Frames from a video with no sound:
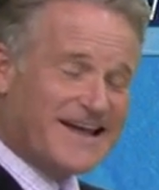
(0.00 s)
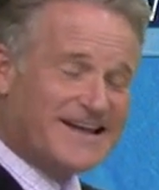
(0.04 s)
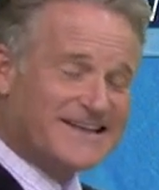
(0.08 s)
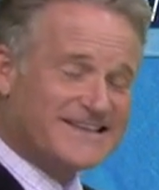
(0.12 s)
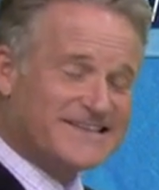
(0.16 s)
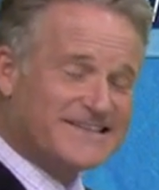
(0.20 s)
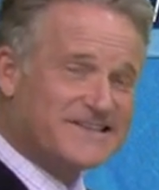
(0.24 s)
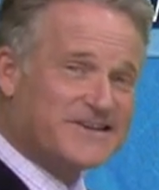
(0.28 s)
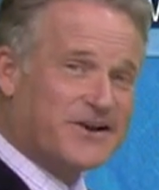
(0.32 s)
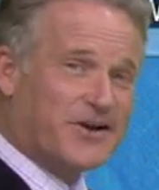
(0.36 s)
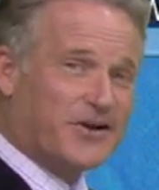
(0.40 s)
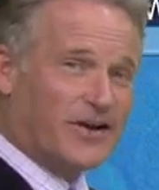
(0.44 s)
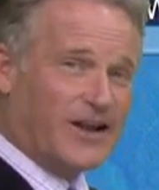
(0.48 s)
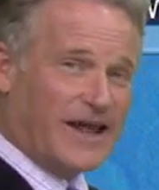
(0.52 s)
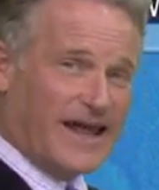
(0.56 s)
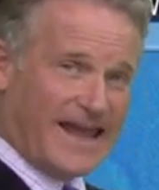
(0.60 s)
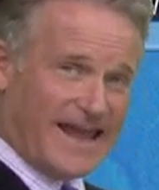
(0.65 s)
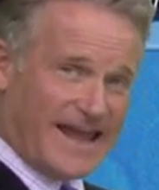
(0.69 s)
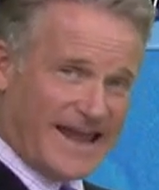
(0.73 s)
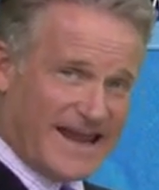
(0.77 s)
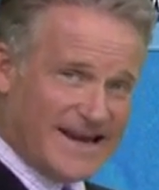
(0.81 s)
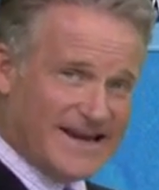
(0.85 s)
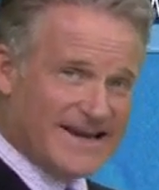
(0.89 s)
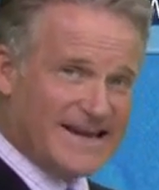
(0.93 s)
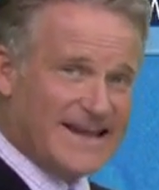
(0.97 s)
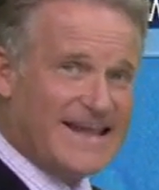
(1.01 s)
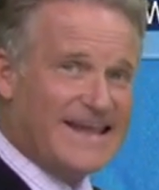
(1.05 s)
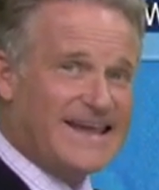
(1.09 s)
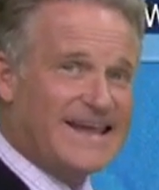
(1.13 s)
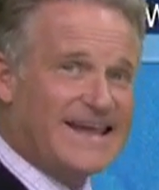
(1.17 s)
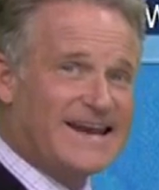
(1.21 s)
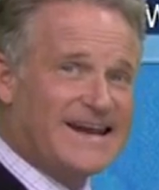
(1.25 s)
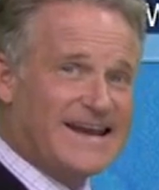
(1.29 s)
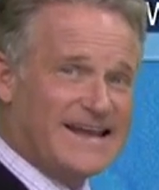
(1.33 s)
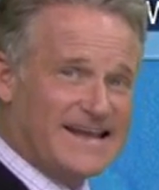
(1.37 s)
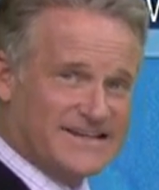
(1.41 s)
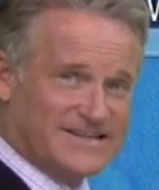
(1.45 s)
it's delayed
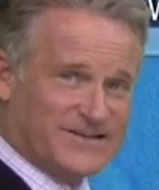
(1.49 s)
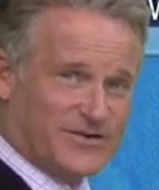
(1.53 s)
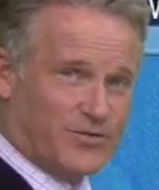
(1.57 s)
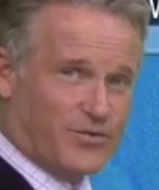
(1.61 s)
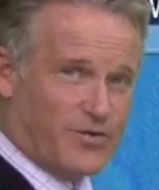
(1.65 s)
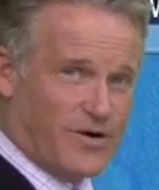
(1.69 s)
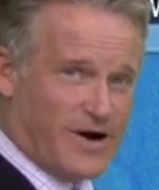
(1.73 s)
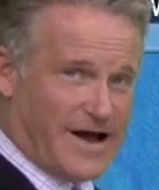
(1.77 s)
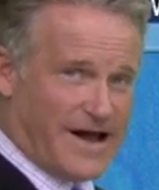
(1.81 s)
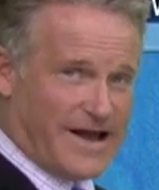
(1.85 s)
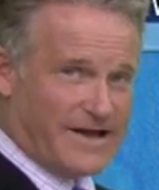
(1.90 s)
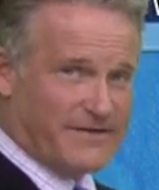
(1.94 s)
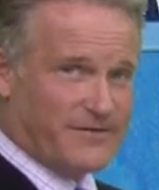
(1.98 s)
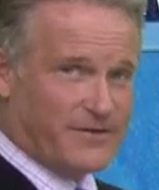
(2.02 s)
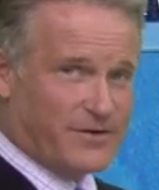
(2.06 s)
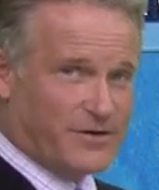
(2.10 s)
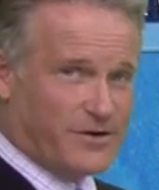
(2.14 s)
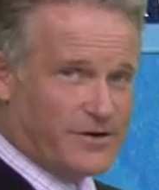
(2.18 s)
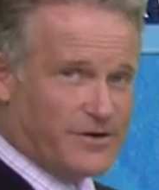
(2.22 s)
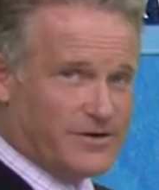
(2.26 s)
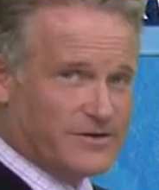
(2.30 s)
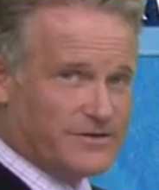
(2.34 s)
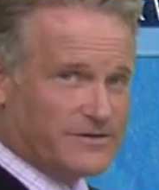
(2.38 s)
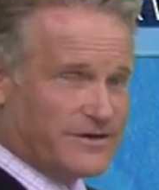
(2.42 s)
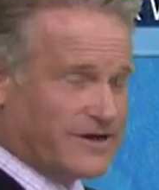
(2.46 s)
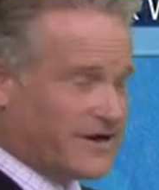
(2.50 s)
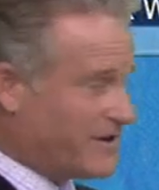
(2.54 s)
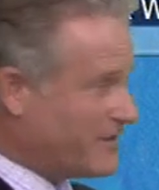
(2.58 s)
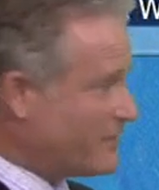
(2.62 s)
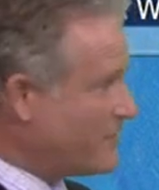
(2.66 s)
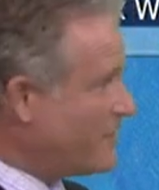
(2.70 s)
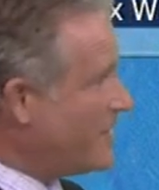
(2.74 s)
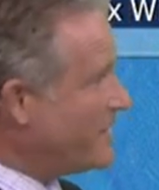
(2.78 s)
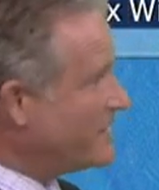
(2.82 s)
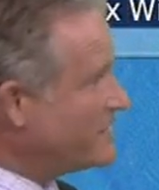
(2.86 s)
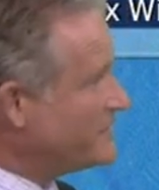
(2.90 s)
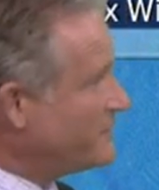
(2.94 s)
in its arrival
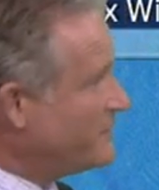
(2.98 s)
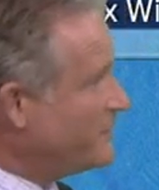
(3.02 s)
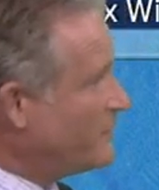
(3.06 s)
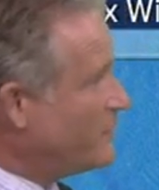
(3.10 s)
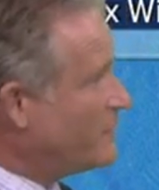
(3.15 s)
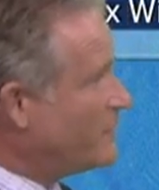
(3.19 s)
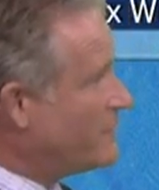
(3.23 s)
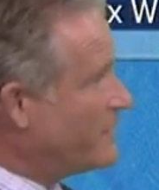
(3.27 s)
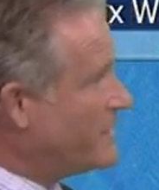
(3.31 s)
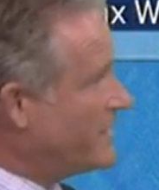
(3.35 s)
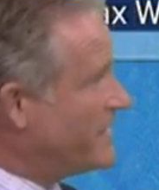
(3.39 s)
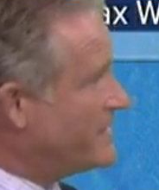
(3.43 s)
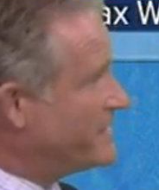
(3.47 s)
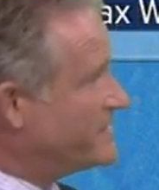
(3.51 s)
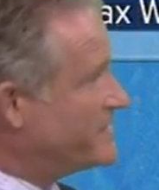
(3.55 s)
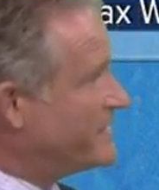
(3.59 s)
across Florida.